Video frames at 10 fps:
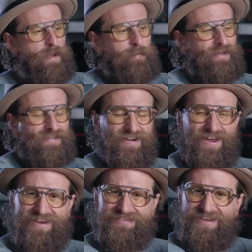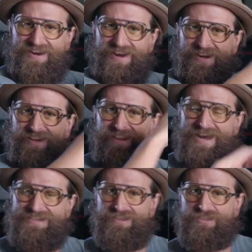because it has that kind of
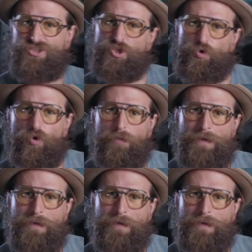classic school